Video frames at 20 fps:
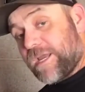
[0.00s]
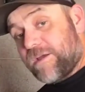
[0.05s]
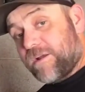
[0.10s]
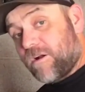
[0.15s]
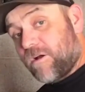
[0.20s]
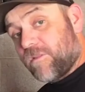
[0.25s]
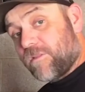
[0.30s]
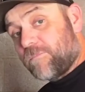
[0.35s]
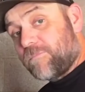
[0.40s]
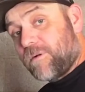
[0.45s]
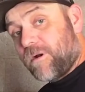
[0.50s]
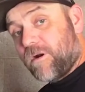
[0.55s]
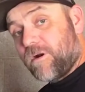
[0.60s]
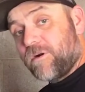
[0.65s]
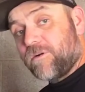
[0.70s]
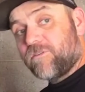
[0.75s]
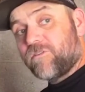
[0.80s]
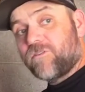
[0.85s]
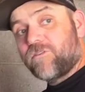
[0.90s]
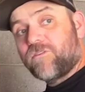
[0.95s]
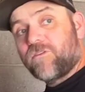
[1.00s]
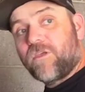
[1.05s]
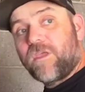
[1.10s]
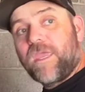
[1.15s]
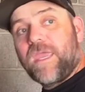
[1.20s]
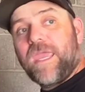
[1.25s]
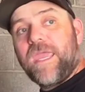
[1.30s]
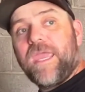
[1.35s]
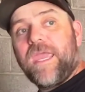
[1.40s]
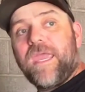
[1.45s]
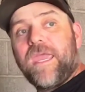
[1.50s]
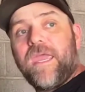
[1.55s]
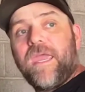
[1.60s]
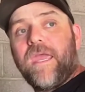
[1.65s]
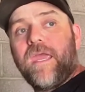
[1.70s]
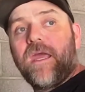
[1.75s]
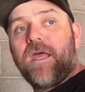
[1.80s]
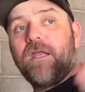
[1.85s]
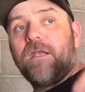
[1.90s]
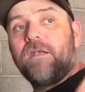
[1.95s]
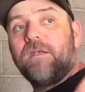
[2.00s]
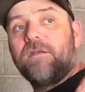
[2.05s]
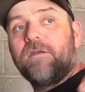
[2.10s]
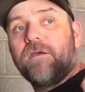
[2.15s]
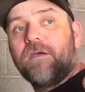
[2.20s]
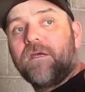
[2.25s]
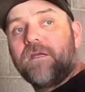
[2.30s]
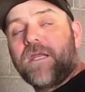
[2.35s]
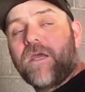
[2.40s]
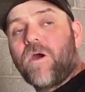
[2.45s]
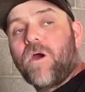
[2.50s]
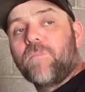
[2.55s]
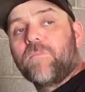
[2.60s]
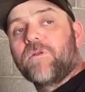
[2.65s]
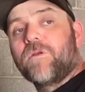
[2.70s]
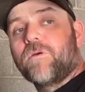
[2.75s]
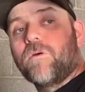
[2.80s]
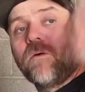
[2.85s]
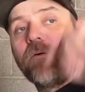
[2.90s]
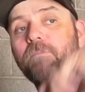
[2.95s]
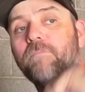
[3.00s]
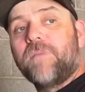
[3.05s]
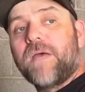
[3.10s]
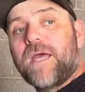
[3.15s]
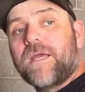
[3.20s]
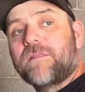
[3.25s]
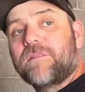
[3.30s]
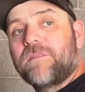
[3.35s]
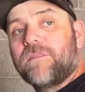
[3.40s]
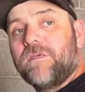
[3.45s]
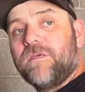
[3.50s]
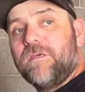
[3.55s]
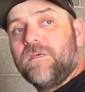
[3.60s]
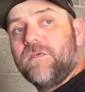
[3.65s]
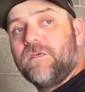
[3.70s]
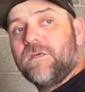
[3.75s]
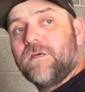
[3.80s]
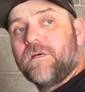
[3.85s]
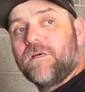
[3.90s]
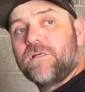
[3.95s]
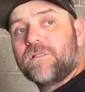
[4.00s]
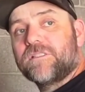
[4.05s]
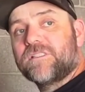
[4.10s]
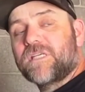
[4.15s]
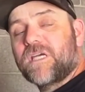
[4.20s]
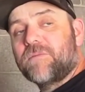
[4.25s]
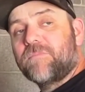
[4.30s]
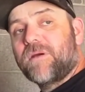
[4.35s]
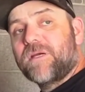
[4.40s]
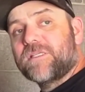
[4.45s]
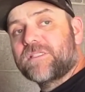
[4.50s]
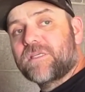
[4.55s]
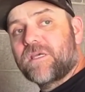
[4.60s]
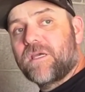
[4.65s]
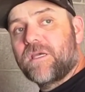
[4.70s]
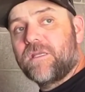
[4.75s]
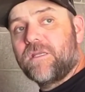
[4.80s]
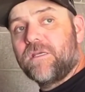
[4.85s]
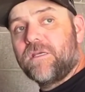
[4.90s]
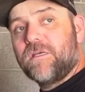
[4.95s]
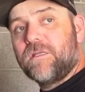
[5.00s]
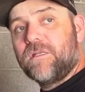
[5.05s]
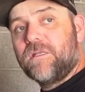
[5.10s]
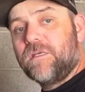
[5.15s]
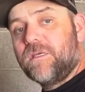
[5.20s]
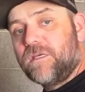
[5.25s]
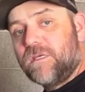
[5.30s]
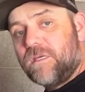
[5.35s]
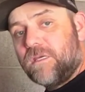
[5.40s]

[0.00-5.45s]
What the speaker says: I had all the parts, and now I'm going to go back the side-by-side in